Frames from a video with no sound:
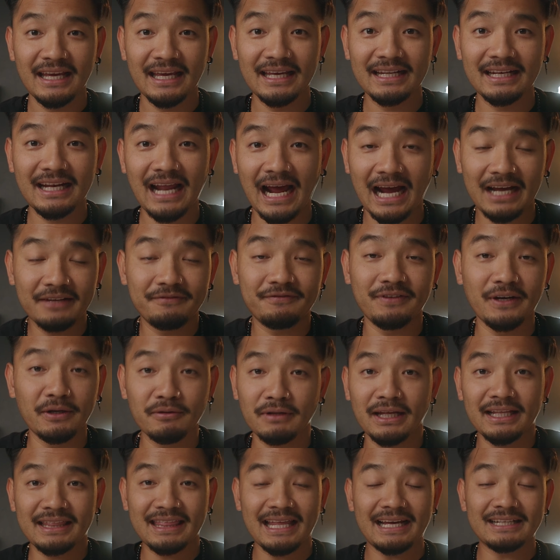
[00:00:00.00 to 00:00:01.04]
And I
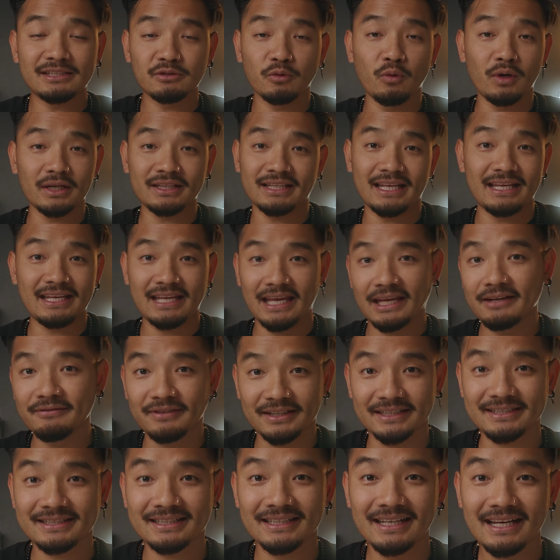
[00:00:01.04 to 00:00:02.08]
felt like that's what they gave
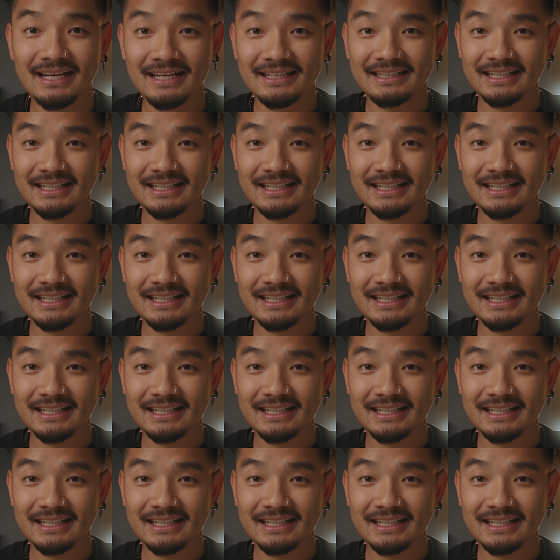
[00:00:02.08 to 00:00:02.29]
us.